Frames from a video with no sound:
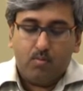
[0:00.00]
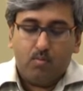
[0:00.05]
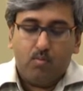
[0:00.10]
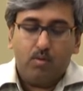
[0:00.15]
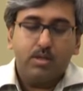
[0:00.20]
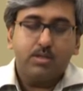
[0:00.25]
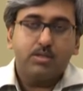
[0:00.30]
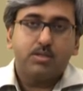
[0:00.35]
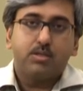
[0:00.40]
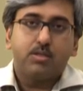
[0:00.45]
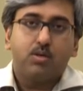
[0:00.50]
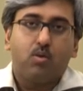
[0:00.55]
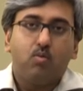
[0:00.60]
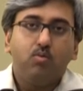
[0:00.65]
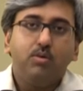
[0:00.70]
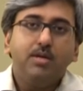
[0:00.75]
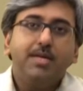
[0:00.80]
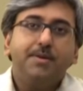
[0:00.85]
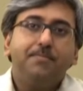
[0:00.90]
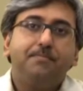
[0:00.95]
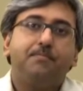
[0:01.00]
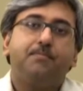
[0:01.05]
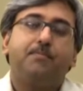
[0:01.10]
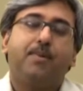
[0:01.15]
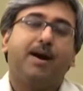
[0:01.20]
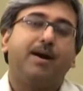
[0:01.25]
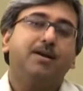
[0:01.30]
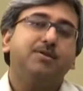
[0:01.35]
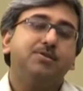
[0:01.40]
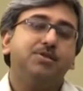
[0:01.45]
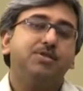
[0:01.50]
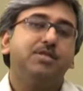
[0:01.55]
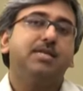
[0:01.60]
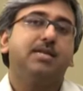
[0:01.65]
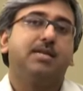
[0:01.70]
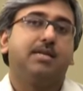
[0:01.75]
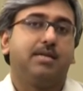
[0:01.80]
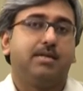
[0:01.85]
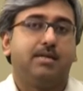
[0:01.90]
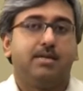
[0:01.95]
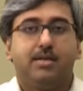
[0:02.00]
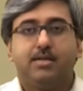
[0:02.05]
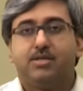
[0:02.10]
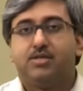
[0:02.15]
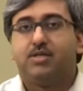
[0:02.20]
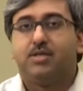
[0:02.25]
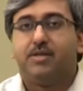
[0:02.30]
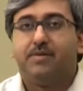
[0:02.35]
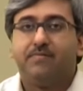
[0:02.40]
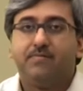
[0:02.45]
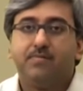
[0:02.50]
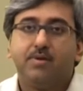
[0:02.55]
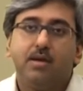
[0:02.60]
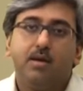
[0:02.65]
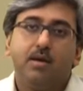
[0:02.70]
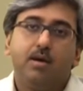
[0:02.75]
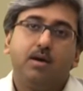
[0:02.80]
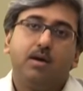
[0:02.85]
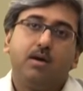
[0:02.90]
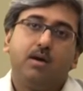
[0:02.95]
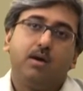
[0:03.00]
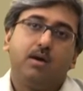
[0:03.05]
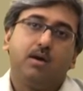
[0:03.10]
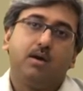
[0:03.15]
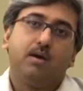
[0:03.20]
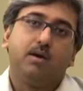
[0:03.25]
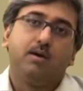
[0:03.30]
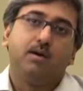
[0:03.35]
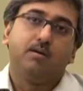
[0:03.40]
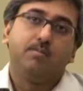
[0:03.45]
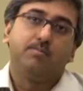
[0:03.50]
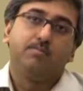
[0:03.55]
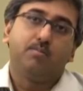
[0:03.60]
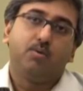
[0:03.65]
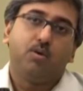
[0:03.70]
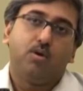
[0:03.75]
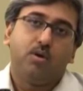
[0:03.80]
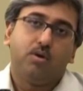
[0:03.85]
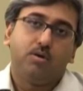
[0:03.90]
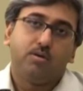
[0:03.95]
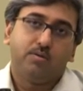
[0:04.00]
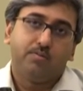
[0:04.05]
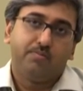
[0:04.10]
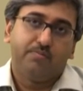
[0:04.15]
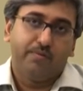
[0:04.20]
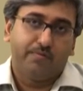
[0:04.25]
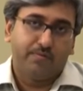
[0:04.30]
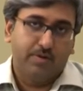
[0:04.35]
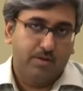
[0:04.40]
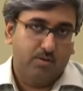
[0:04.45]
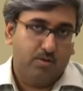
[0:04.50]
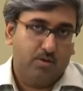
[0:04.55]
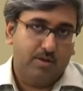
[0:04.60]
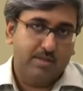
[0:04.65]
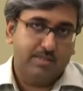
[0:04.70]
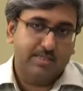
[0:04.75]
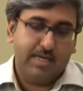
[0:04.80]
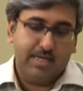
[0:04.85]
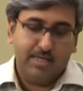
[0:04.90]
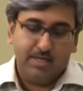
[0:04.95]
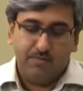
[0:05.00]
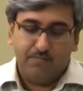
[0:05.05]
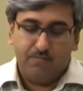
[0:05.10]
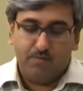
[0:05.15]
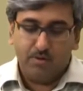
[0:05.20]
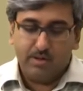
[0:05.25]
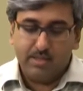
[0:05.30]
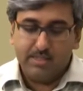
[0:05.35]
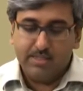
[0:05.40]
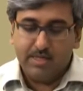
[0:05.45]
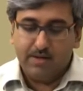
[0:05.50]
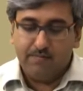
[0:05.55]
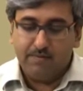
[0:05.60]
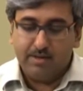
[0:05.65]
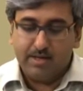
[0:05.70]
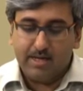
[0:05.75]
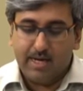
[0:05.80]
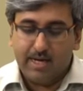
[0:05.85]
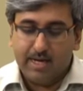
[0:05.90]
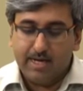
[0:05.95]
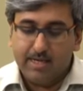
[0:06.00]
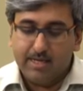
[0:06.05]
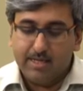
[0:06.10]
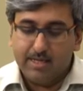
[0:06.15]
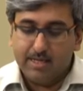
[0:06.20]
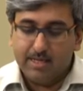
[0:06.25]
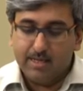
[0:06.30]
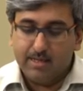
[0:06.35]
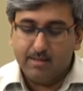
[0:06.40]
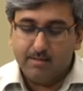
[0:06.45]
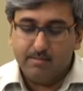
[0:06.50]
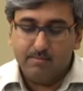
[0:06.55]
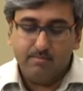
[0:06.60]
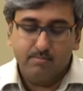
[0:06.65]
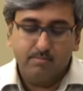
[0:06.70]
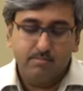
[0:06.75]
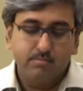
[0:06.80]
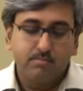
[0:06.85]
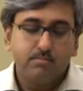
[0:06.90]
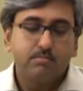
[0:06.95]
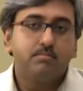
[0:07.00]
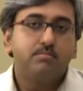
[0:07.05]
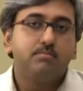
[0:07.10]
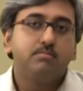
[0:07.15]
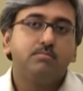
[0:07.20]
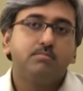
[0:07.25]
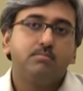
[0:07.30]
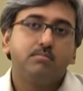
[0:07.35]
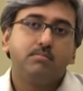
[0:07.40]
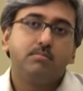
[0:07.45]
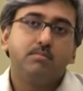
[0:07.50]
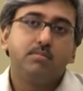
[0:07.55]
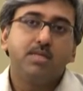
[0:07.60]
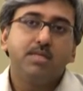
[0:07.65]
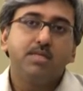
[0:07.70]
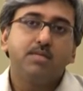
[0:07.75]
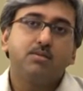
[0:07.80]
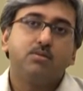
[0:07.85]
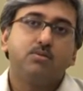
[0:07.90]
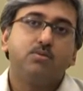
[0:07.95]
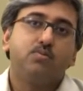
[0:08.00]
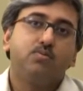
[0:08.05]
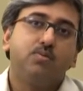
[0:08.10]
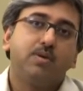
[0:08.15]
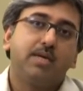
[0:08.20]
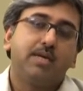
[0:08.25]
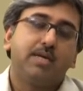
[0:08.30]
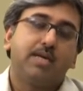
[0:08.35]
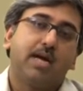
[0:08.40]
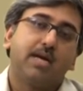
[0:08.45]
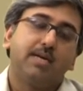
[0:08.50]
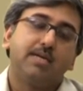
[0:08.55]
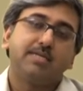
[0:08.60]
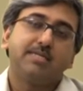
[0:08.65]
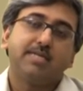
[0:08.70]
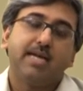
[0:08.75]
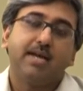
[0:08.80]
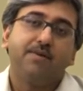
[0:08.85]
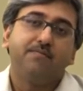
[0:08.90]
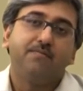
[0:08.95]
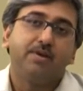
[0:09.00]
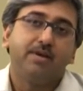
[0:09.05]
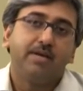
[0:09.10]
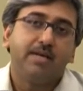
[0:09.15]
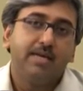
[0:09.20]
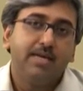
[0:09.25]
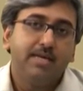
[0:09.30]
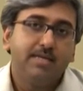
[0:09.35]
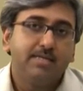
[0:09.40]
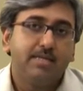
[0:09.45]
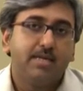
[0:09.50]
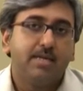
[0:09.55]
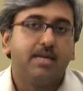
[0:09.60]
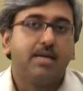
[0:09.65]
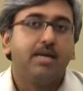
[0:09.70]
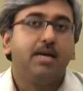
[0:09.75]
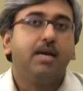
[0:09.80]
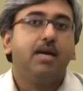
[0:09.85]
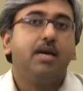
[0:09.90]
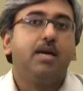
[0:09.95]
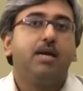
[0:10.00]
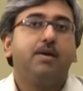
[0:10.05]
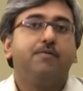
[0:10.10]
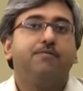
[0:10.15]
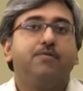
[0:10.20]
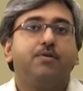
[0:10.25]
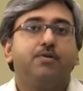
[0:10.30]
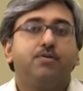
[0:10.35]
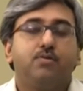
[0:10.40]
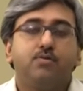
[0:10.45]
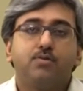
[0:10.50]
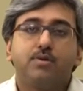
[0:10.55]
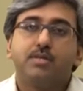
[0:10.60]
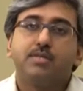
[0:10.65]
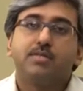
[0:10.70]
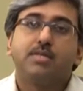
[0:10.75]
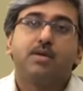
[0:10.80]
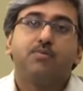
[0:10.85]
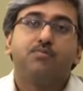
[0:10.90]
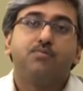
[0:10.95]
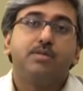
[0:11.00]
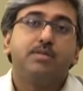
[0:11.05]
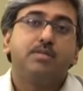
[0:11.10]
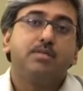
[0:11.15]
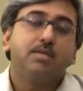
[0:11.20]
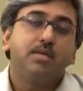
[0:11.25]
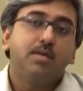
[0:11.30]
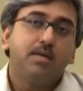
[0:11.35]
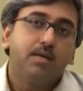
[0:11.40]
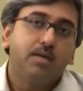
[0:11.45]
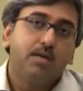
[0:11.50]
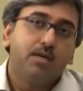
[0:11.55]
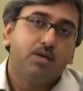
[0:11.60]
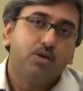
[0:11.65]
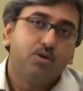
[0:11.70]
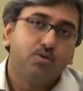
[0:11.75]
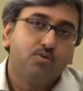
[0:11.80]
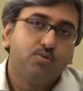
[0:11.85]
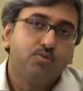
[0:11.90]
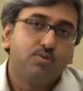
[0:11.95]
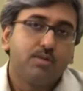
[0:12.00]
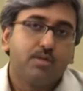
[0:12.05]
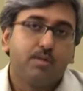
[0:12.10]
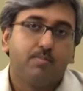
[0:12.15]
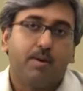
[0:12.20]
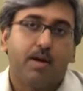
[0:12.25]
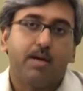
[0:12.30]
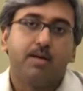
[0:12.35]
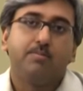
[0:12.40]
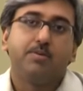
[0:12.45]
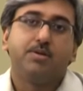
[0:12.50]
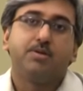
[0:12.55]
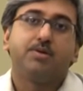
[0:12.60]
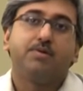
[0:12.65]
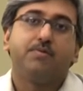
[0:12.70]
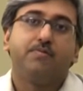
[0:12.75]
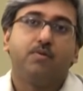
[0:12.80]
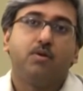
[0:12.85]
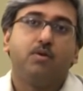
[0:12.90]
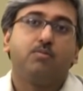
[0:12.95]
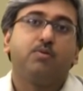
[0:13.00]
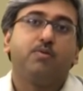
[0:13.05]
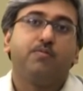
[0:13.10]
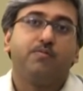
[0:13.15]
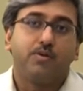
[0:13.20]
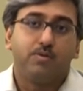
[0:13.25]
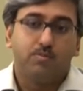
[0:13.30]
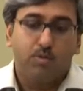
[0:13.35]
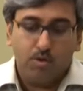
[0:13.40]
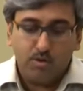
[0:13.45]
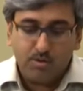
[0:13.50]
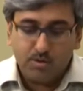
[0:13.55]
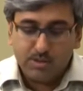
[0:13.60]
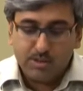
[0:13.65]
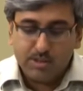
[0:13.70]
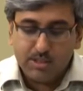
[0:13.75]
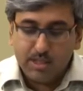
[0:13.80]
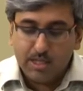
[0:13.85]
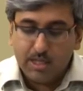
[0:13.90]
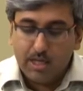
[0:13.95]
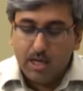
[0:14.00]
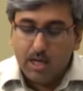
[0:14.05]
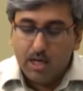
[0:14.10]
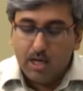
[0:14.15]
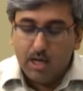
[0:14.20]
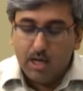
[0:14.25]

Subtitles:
was only partially achieved on 15th August 1947, and this we can understand very easily if we notice that we still use the parliamentary form of democracy,